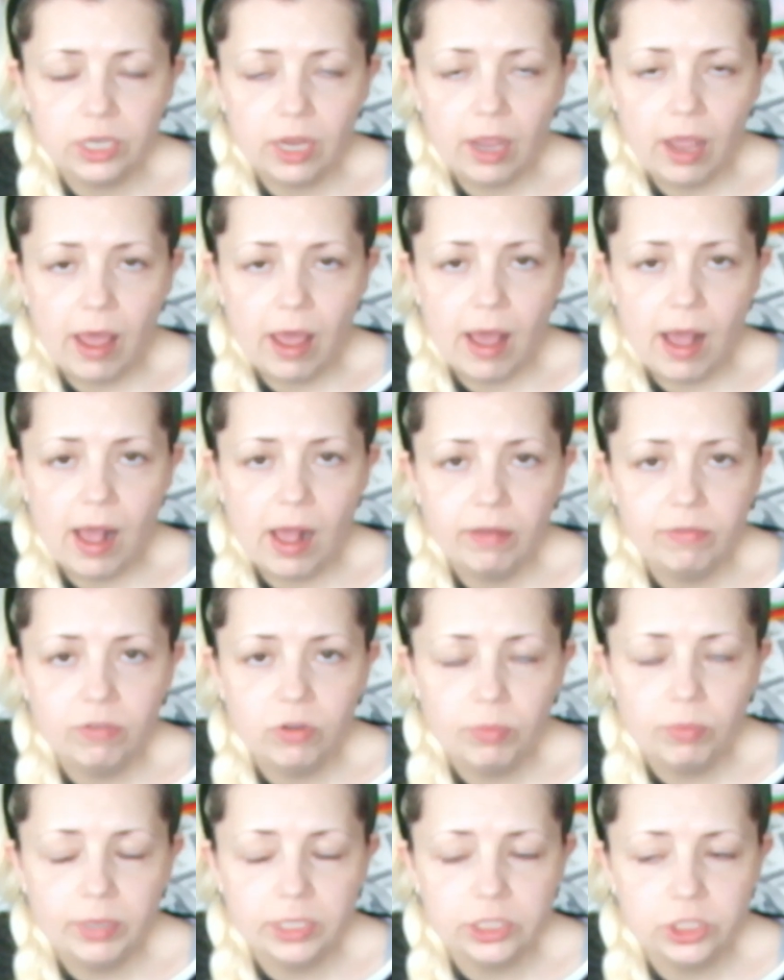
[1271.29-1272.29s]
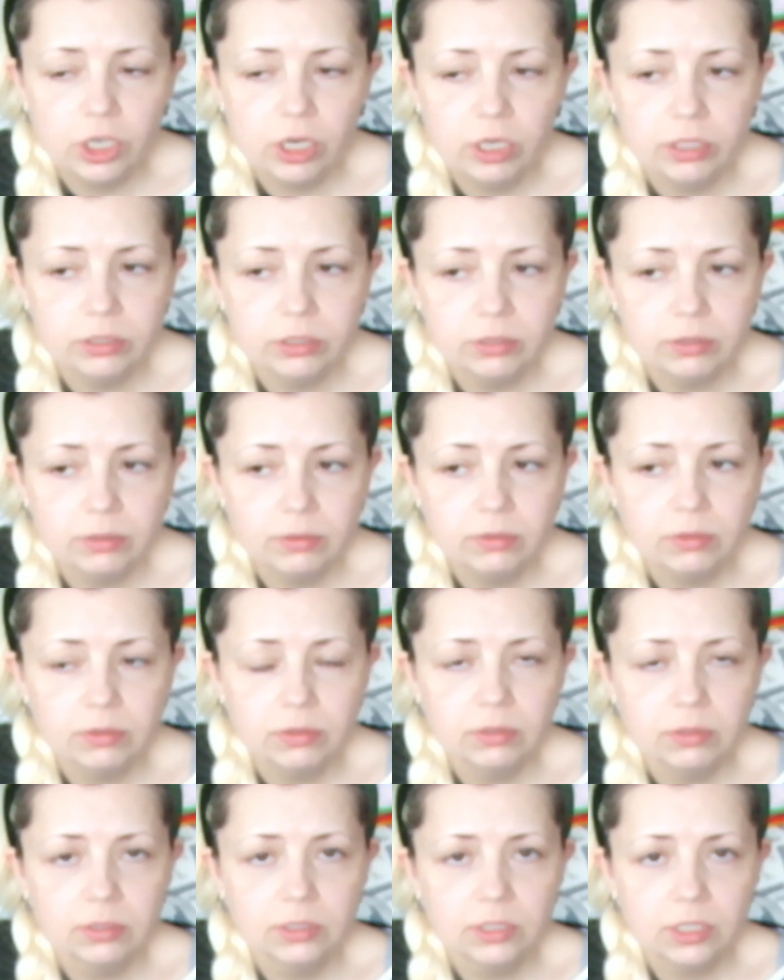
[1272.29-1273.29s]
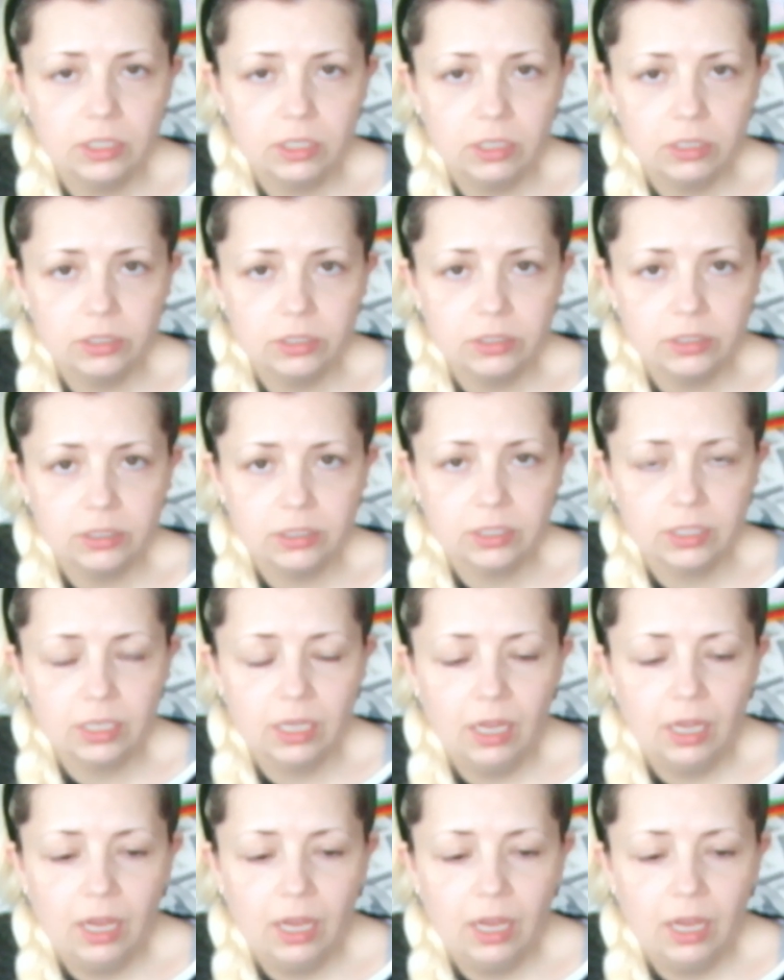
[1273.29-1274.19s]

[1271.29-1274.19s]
I have on my channel, because